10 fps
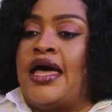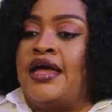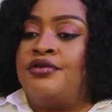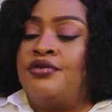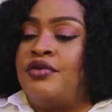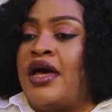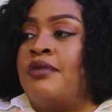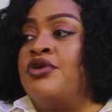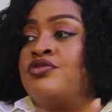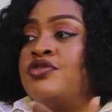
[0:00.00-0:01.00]
I don't know,
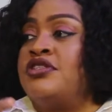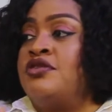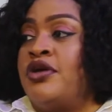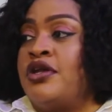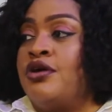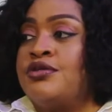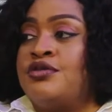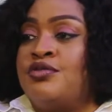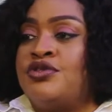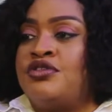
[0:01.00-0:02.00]
I'm a critic when it comes
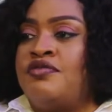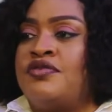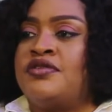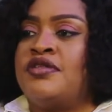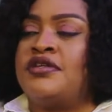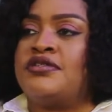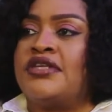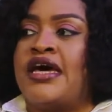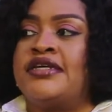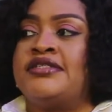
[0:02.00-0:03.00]
to most of these things.
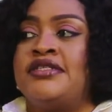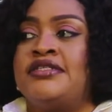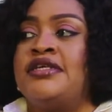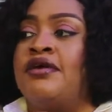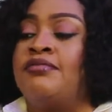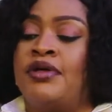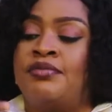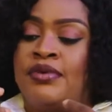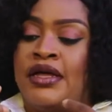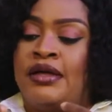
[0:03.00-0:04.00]
I see a,
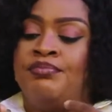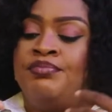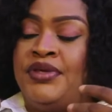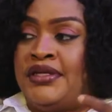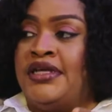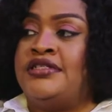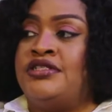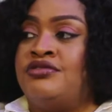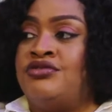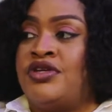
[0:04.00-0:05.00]
a, a big
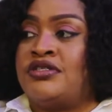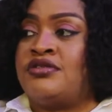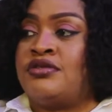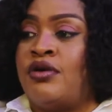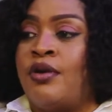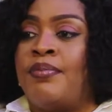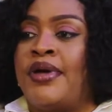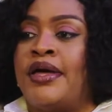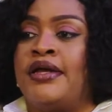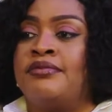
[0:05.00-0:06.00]
lady dressed up
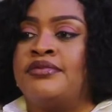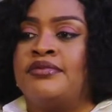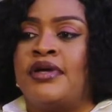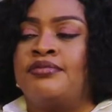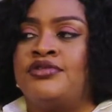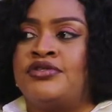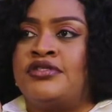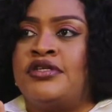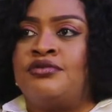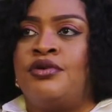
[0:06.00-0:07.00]
and I'm, I'm just
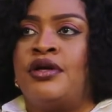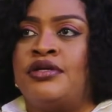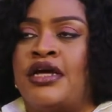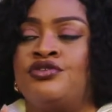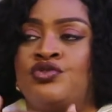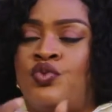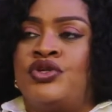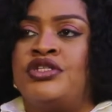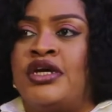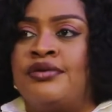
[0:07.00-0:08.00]
saying, oh, I just
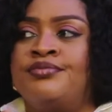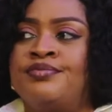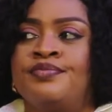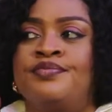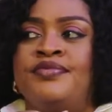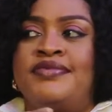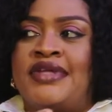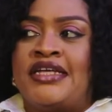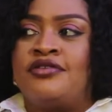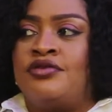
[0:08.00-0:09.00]
wonder, mm -mm,
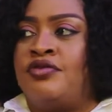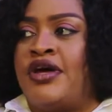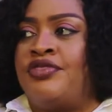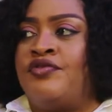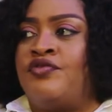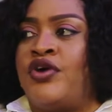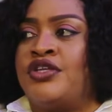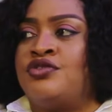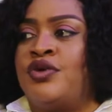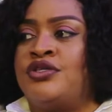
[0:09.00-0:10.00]
that's not the right thing for her
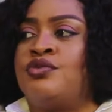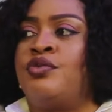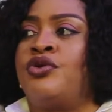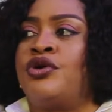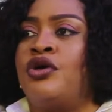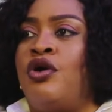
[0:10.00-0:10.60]
to wear to work.